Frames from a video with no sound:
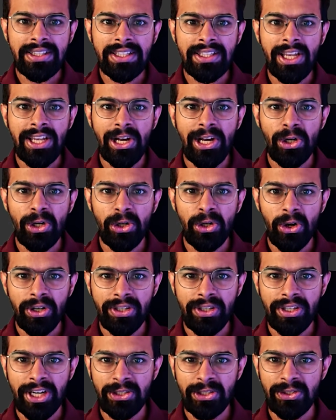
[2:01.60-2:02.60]
yellow dot
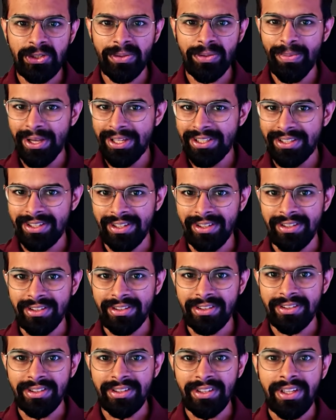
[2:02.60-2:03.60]
next to the base color
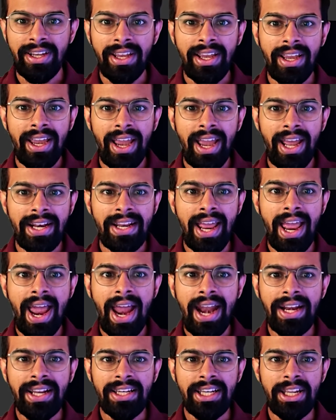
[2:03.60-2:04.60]
and
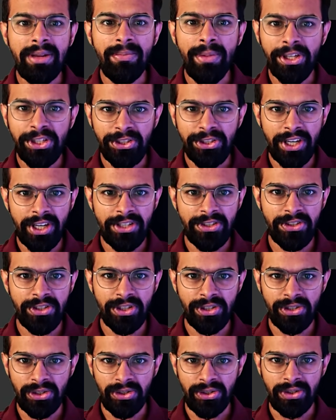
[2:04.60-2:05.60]
add an image texture
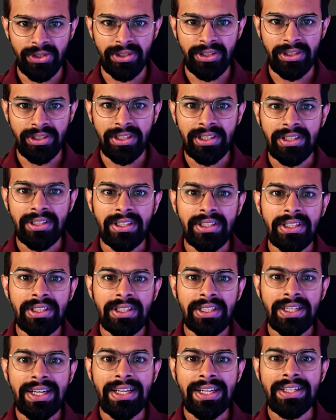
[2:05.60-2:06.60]
node.
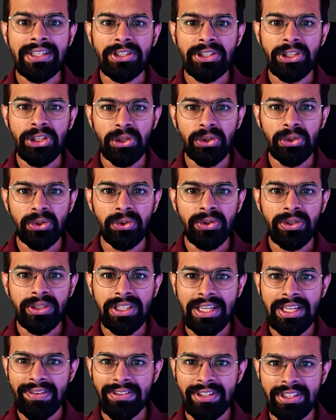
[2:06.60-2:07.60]
Click new,
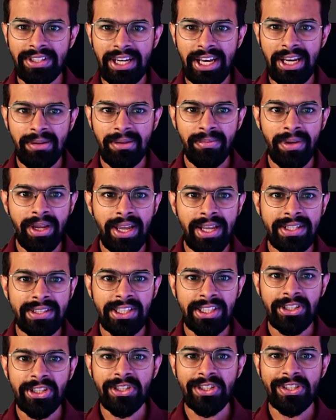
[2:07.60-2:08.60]
give it a name and
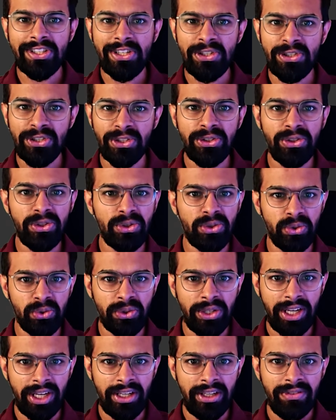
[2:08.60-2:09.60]
set the resolution to
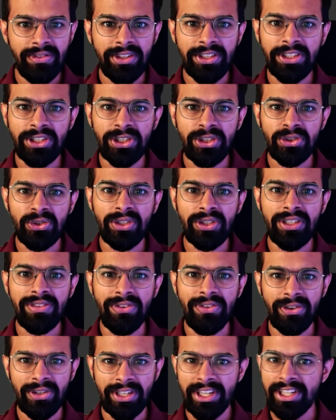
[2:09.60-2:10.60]
2K, which is
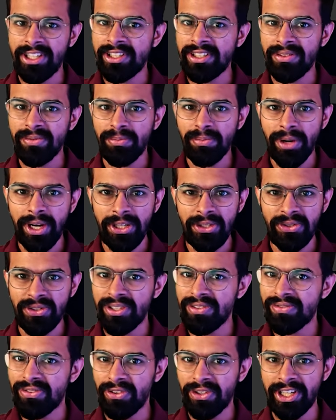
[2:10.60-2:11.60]
2048 by
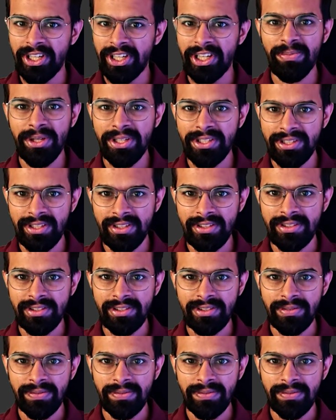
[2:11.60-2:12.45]
2048 pixels.